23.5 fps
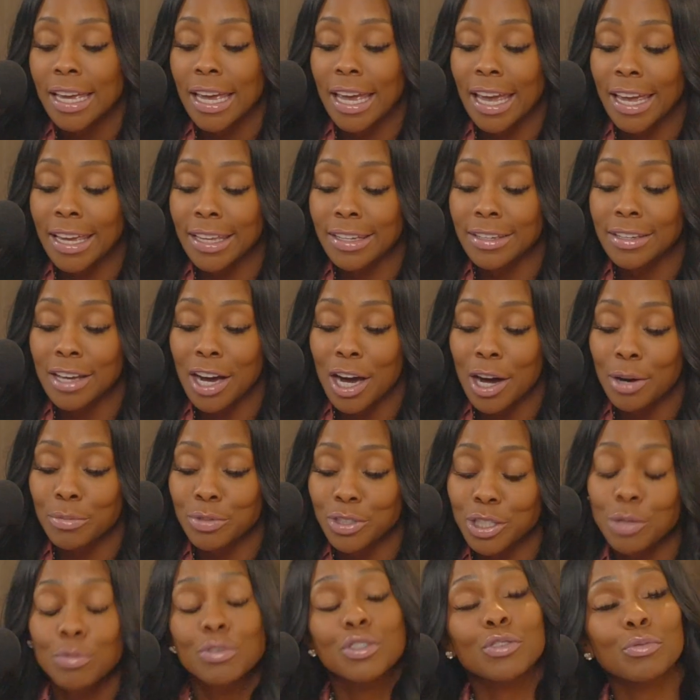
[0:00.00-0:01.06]
And
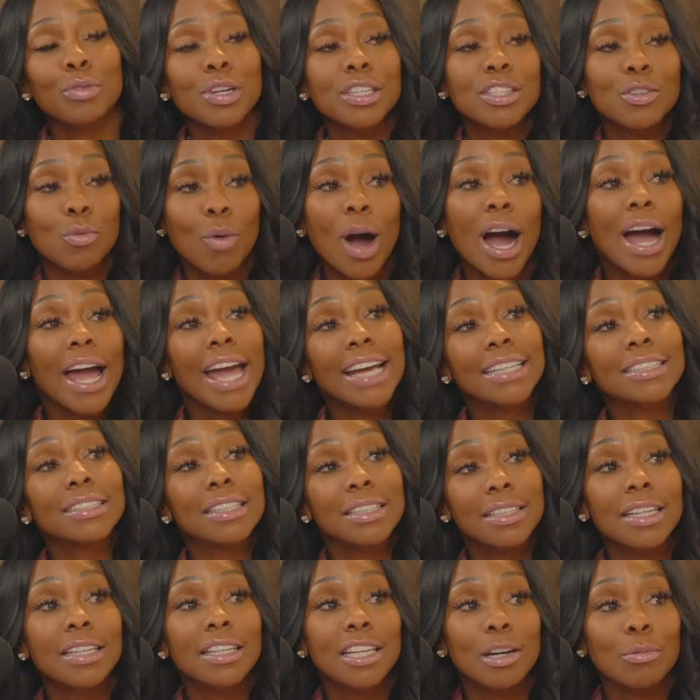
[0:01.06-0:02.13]
she was the reason why I actually
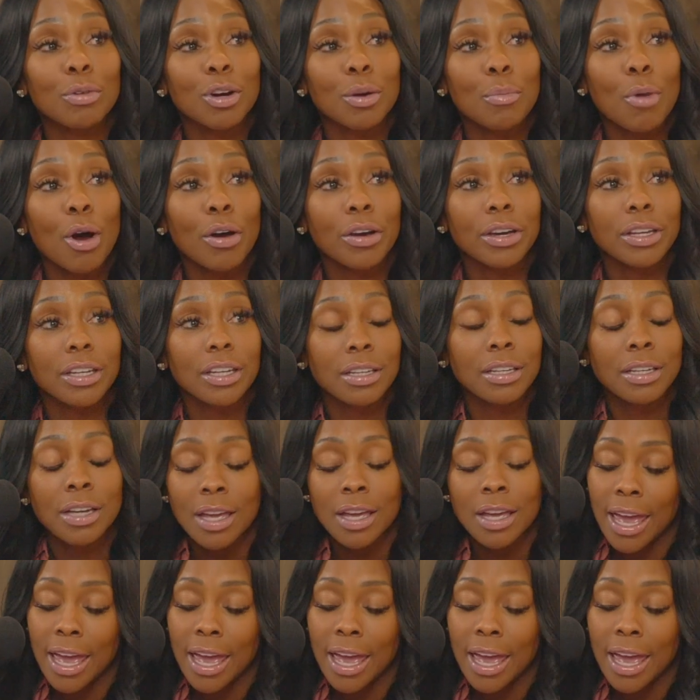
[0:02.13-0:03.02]
did network marketing.